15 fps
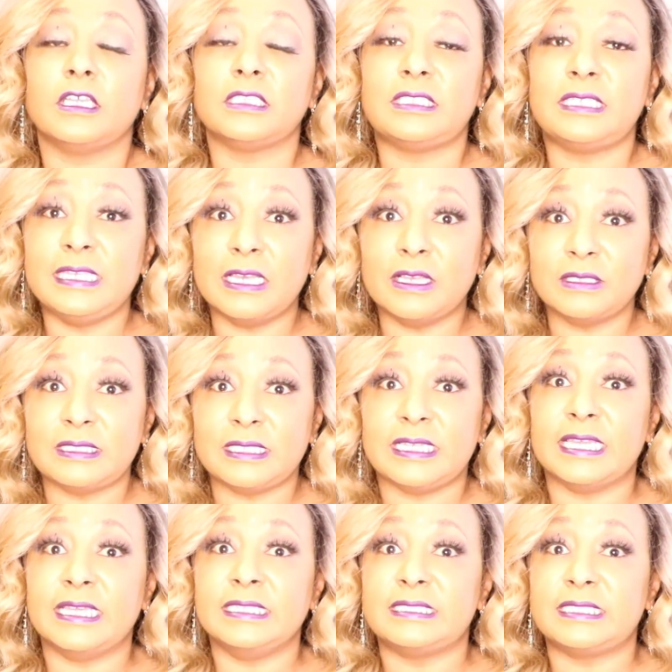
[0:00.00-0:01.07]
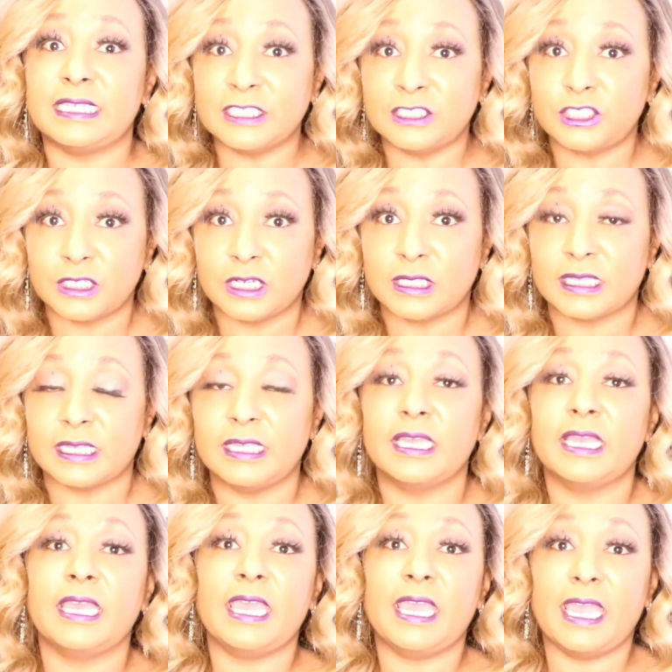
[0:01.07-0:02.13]
TLC intentionally
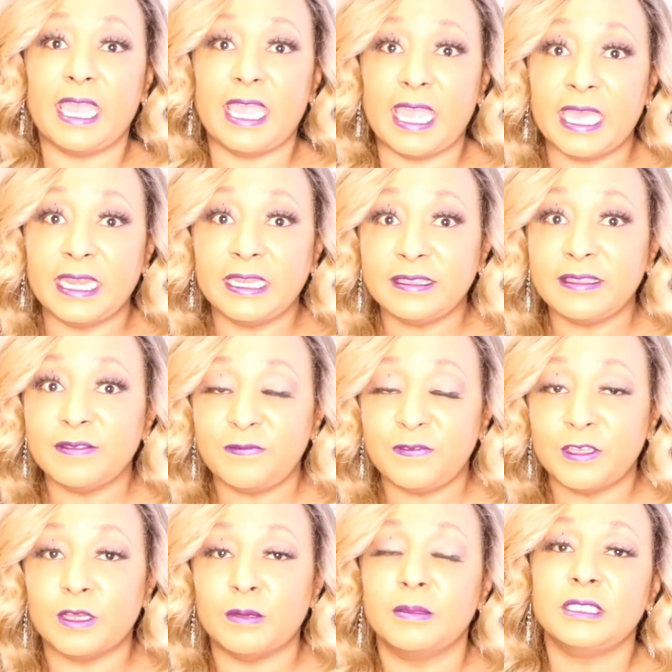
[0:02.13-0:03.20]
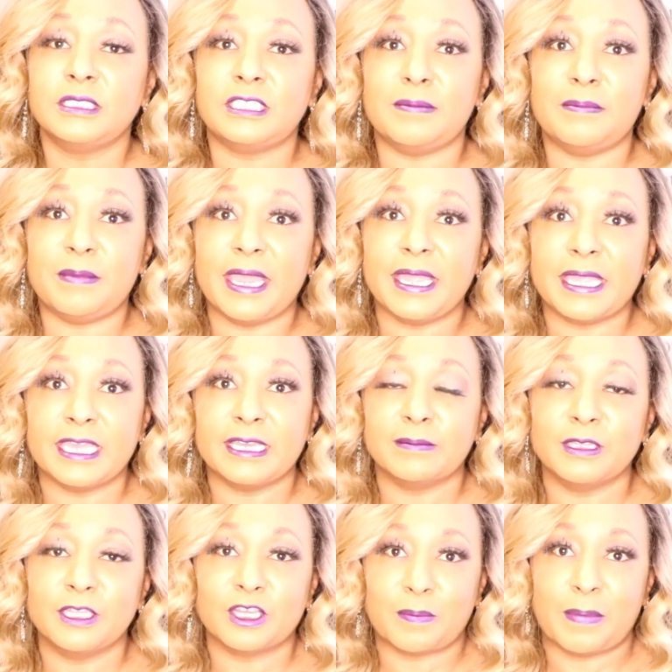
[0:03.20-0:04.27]
edit the film to make
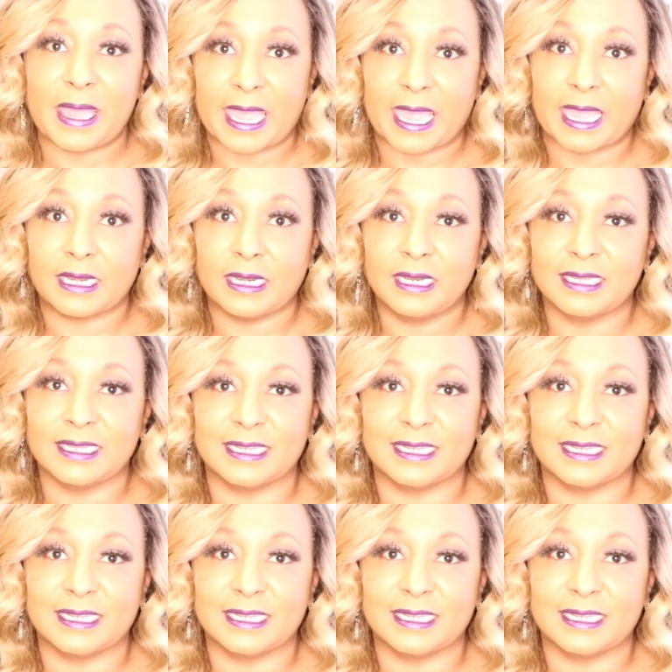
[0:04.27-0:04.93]
him look bad.